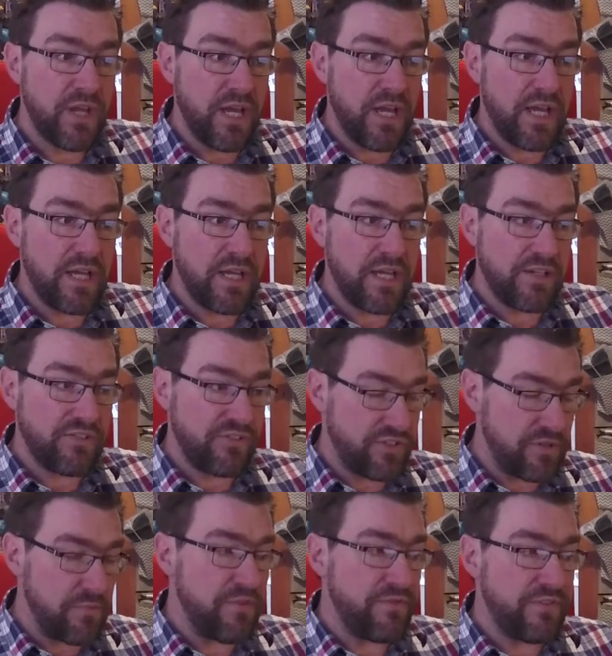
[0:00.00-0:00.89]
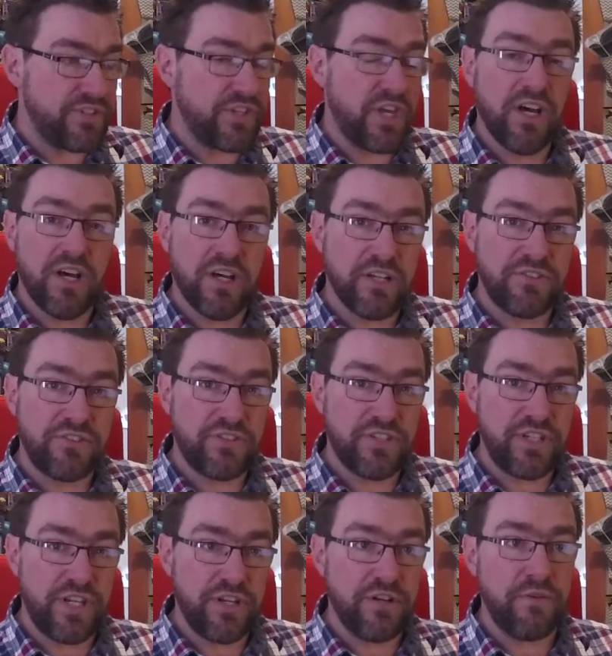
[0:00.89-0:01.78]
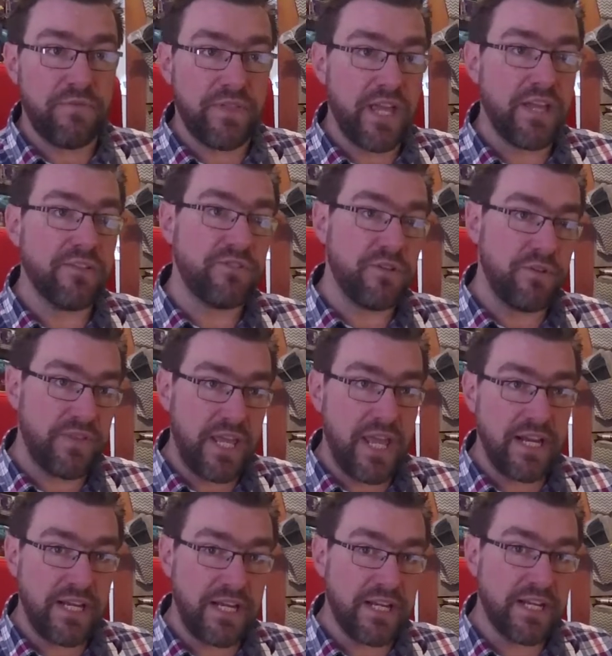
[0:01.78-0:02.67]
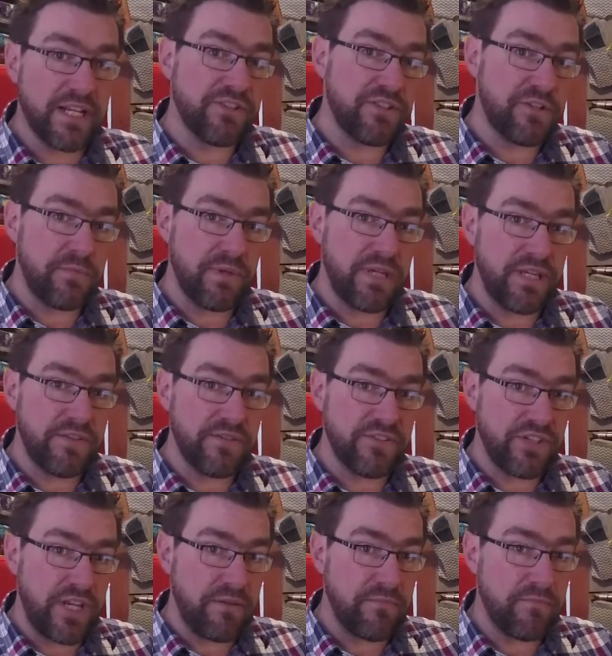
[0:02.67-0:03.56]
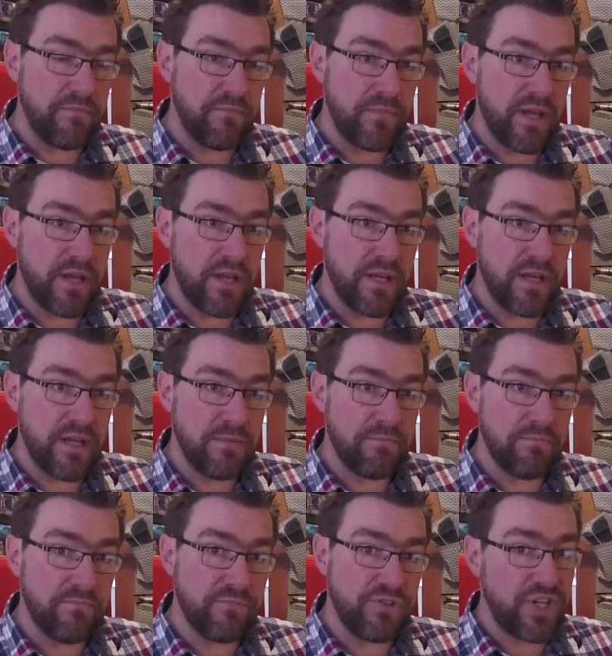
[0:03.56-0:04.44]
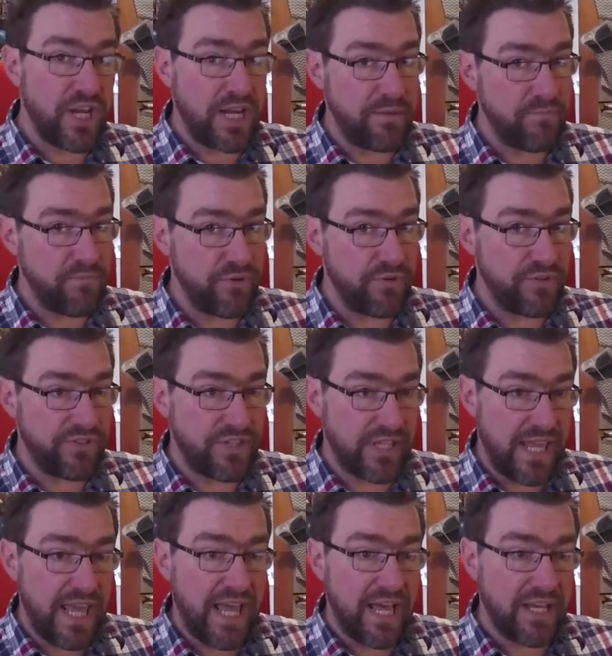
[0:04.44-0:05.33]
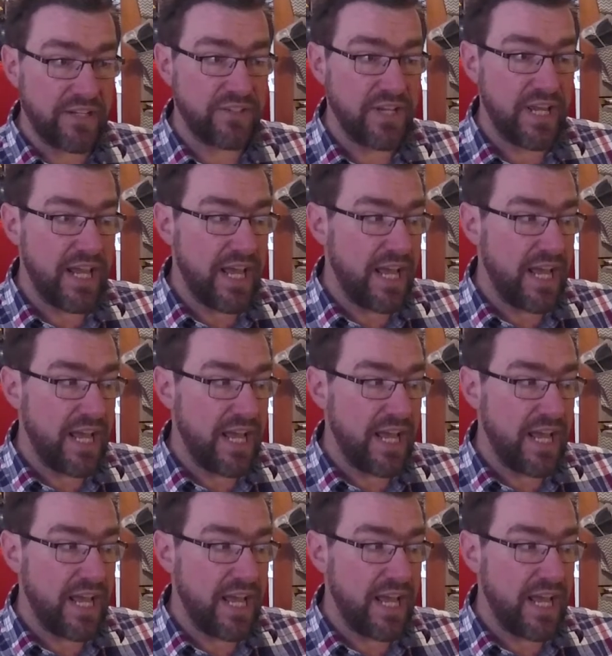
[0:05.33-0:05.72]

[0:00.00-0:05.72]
and some of its cards, you know, the alien has to be in the same chamber as the cat,